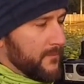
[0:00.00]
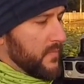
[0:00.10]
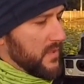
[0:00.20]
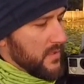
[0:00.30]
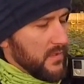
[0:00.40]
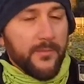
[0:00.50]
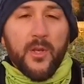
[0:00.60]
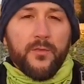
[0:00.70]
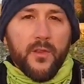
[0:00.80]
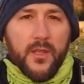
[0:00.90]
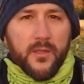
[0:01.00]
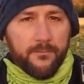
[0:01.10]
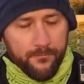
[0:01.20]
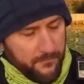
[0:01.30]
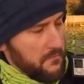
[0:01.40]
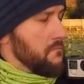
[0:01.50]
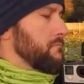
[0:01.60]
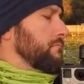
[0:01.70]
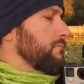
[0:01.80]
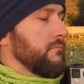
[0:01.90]
But let me know if you like it.
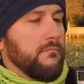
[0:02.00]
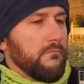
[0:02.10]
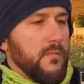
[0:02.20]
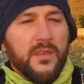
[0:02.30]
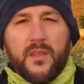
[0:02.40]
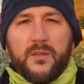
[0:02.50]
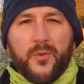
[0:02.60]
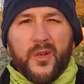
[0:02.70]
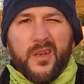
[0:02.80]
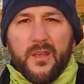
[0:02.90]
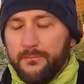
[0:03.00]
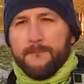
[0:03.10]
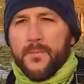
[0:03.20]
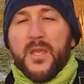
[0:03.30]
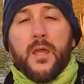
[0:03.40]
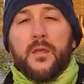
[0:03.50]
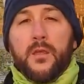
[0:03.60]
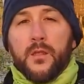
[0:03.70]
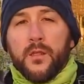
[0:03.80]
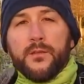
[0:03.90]
I think it's pretty neat. But yeah,
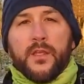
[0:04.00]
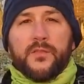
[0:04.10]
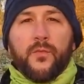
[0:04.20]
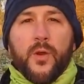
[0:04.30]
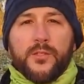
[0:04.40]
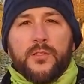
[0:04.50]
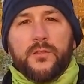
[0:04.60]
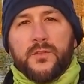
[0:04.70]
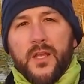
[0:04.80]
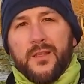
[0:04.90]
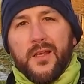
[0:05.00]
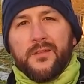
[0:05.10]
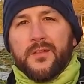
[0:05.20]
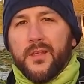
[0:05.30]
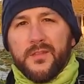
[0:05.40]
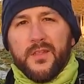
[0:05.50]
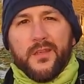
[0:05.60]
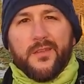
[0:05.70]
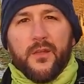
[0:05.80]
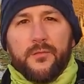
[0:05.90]
thanks for watching. Tight lines. See you
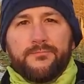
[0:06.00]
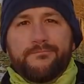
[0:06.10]
guys later.